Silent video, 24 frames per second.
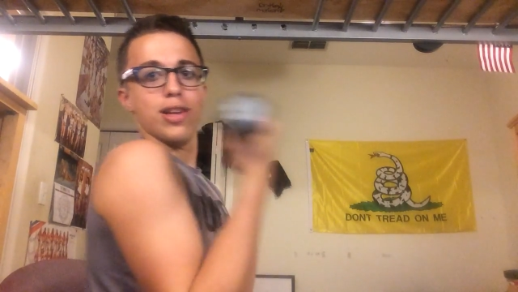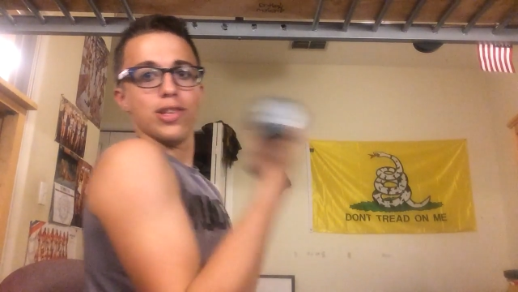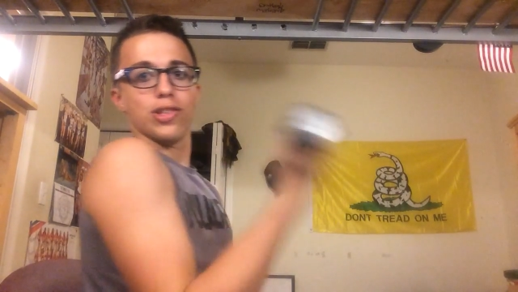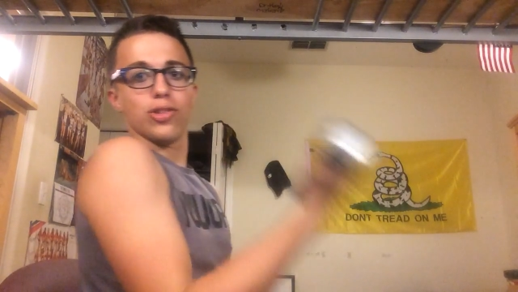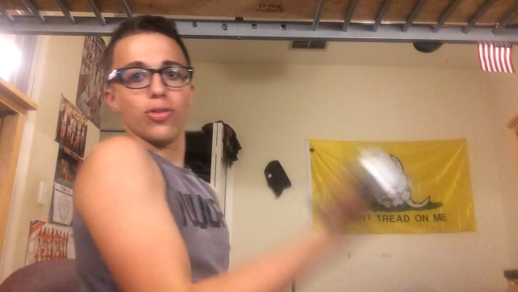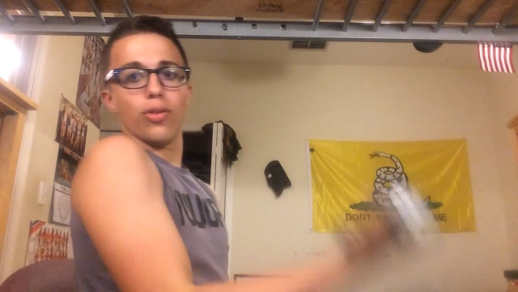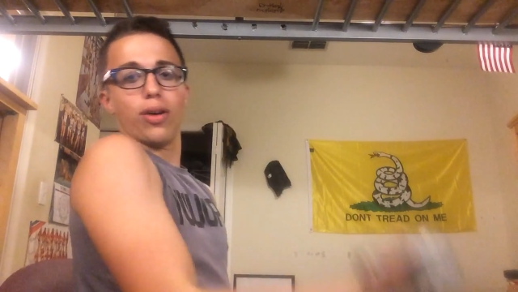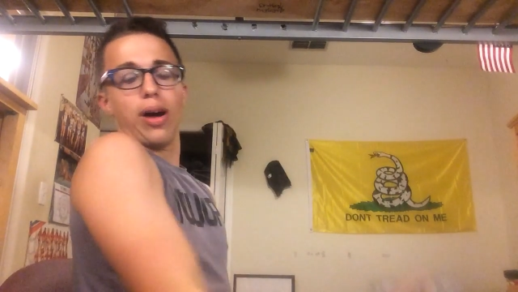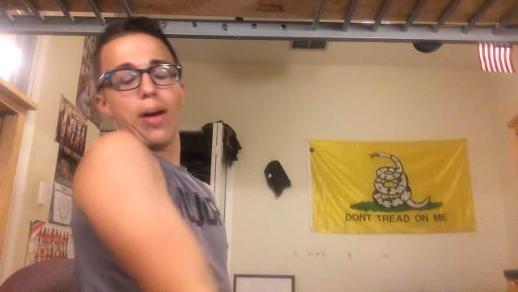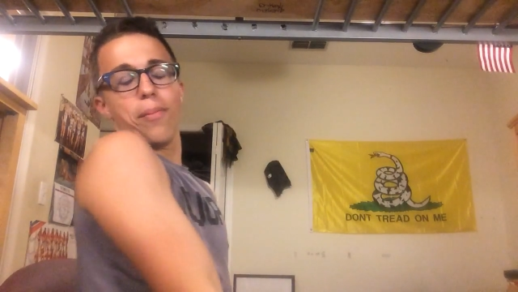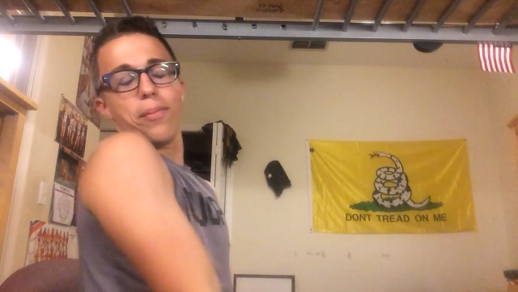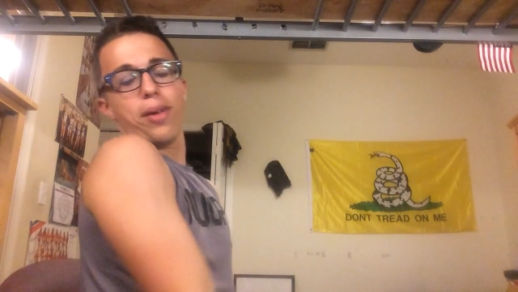
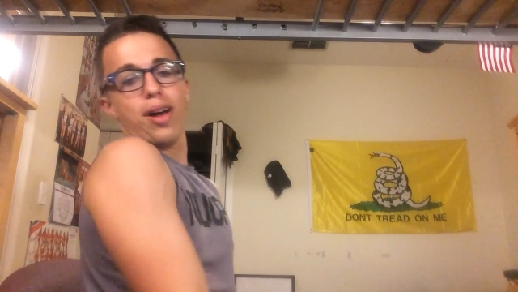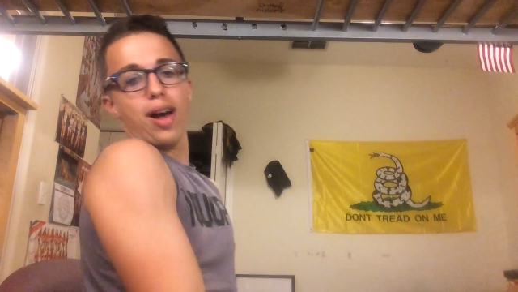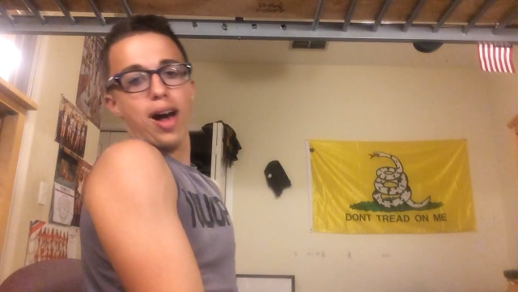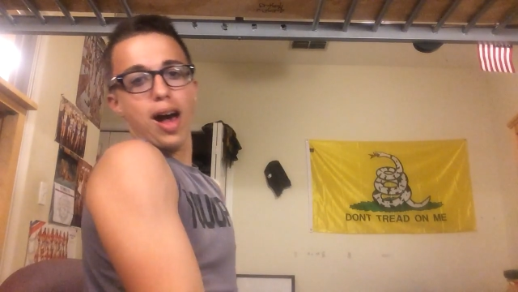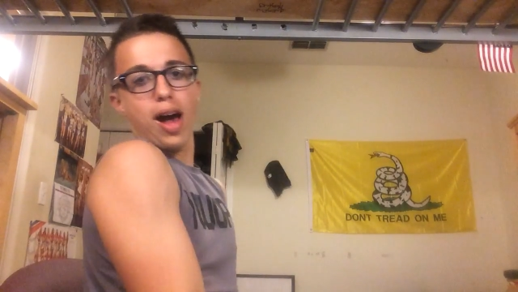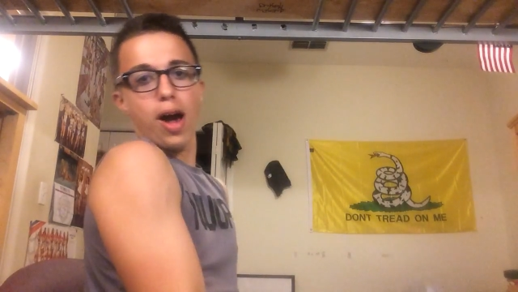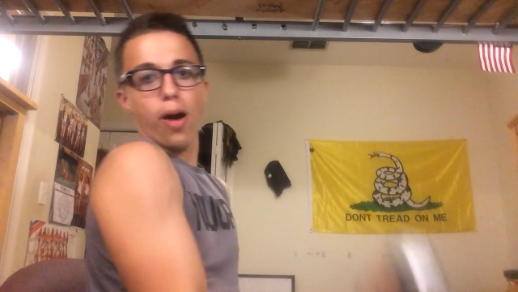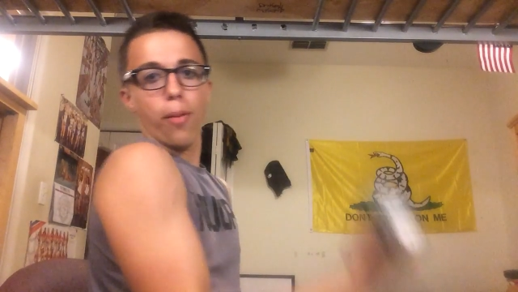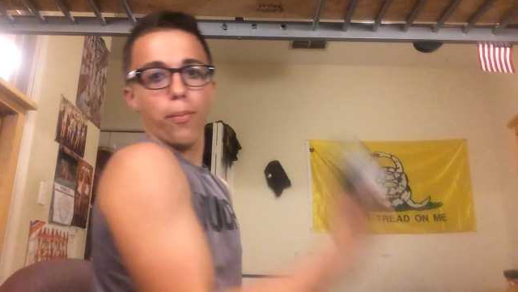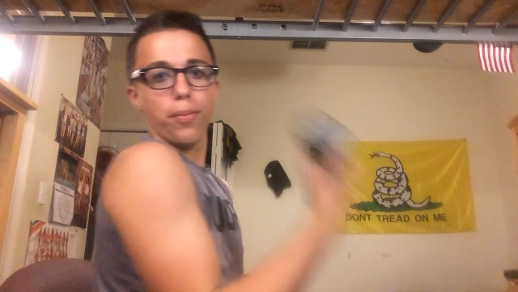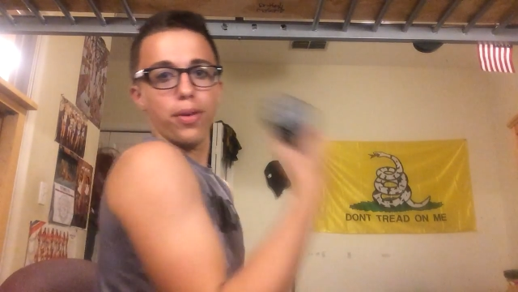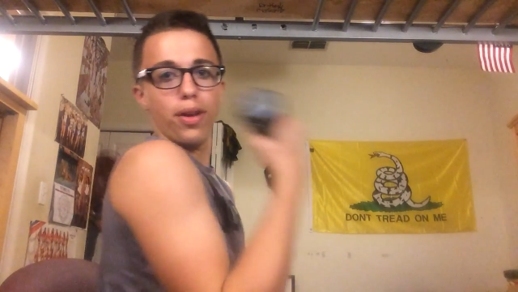So I'm gonna
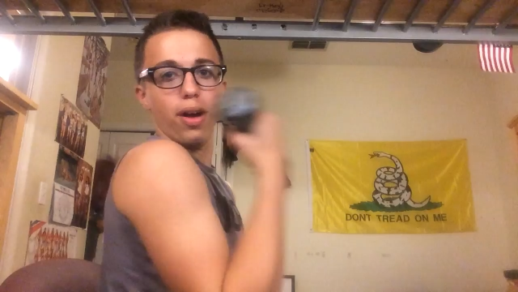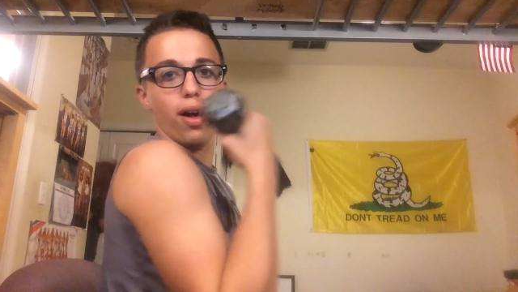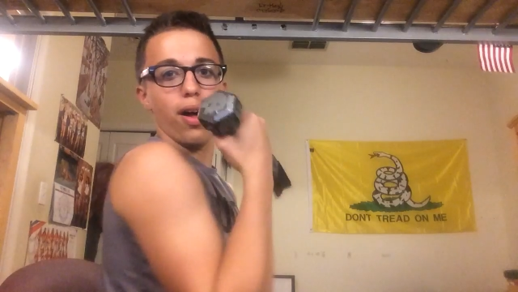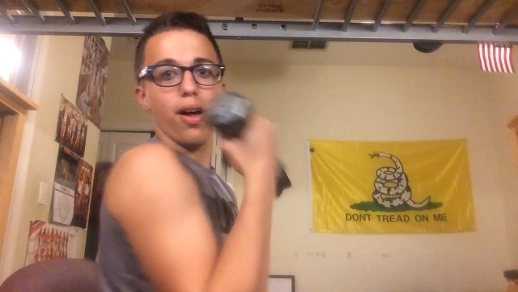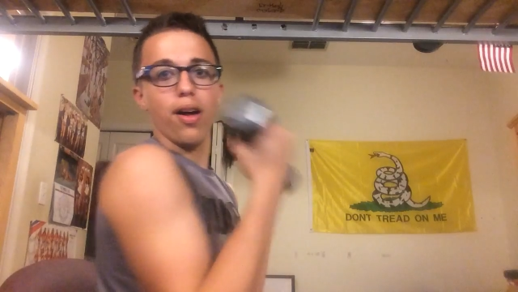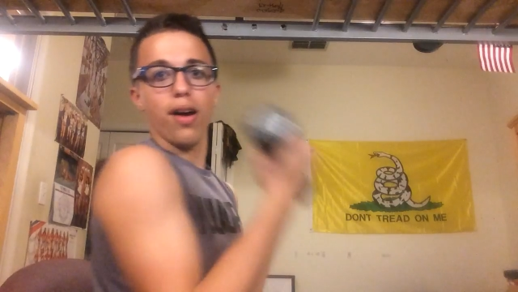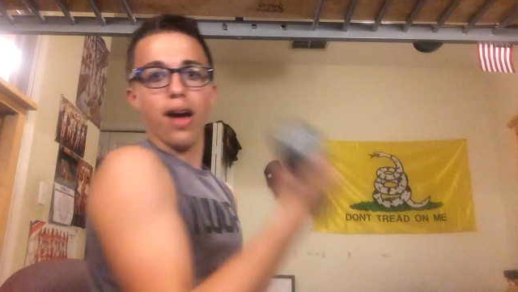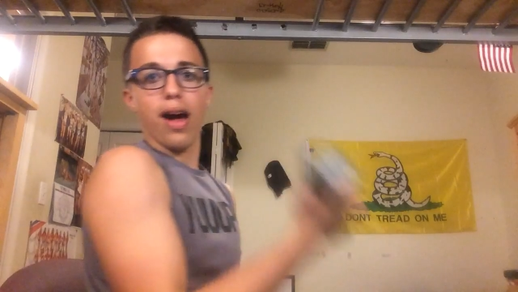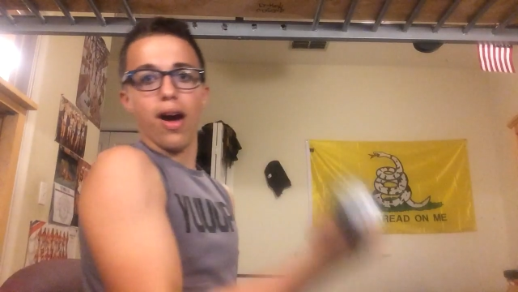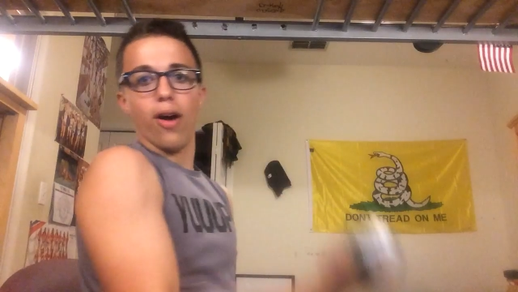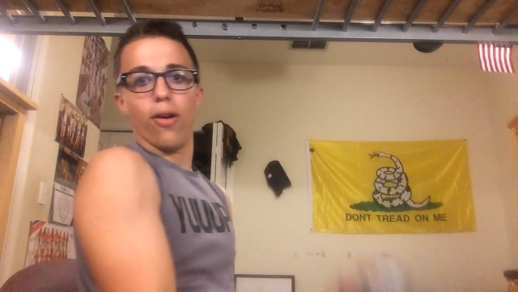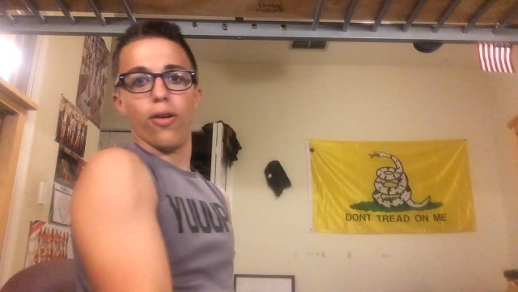help
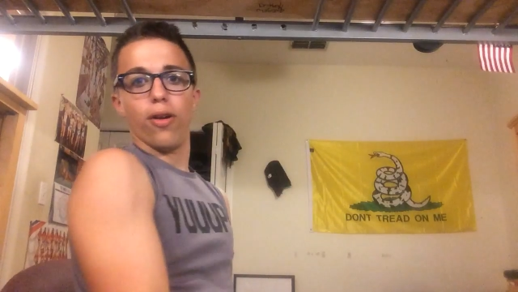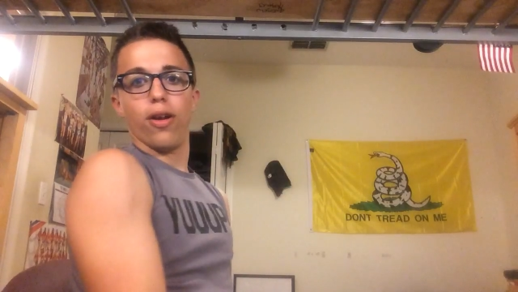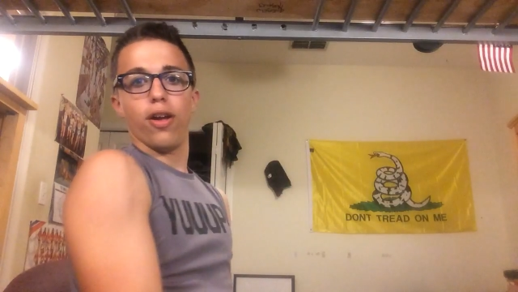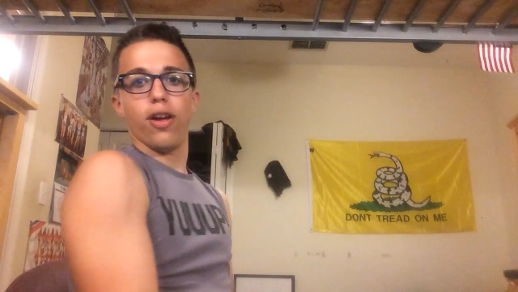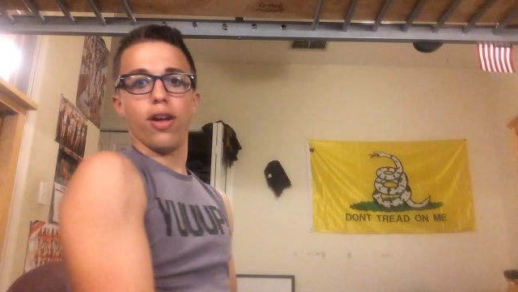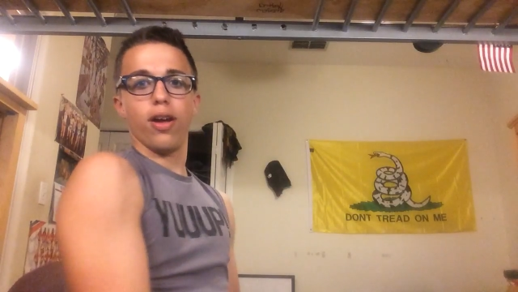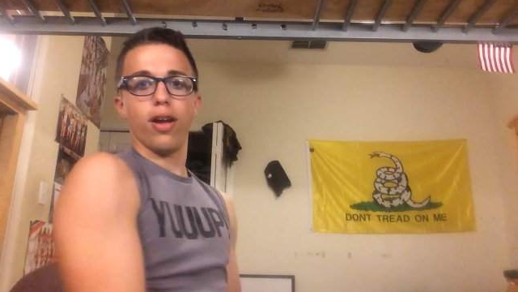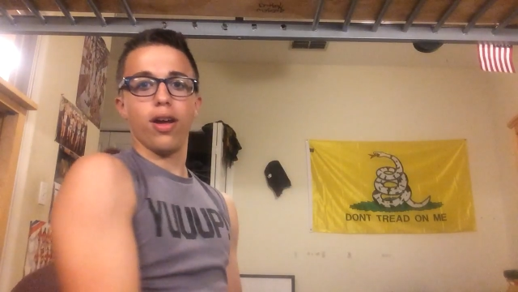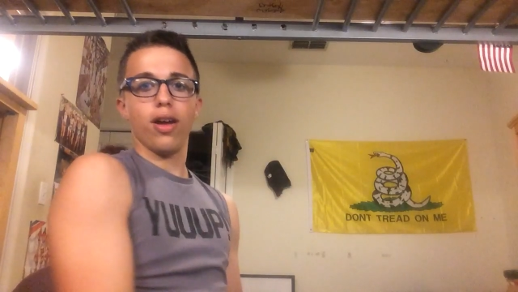y'all out.